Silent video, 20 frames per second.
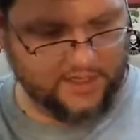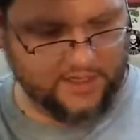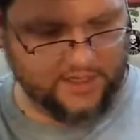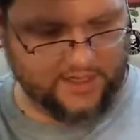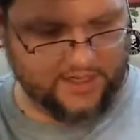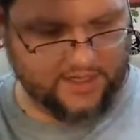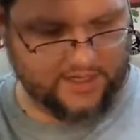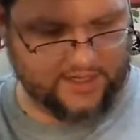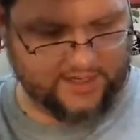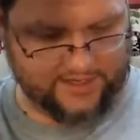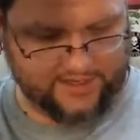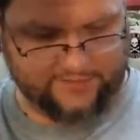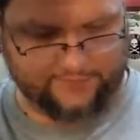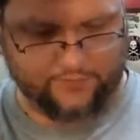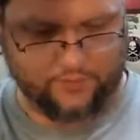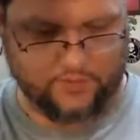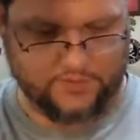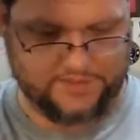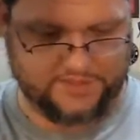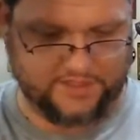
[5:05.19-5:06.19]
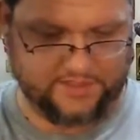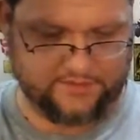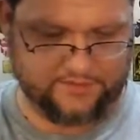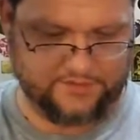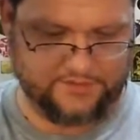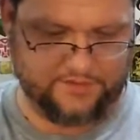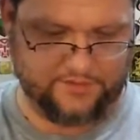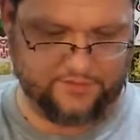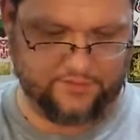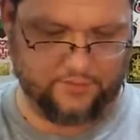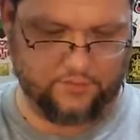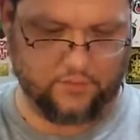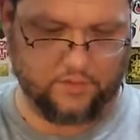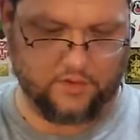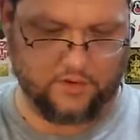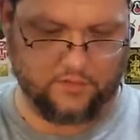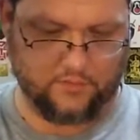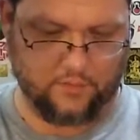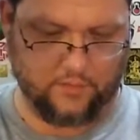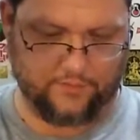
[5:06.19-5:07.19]
And of course, the other two
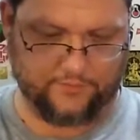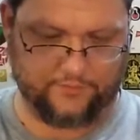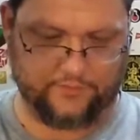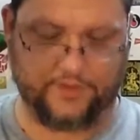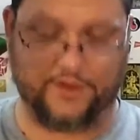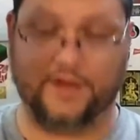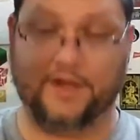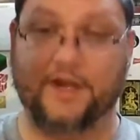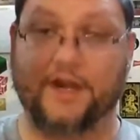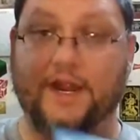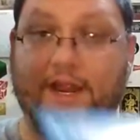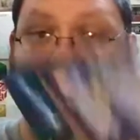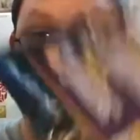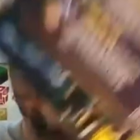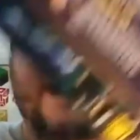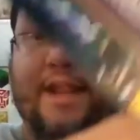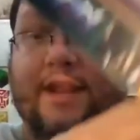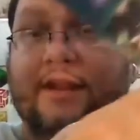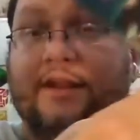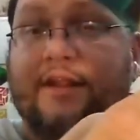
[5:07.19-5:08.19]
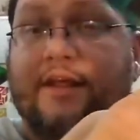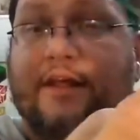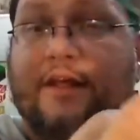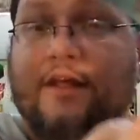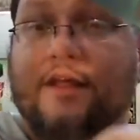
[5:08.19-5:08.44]
were Wolverine and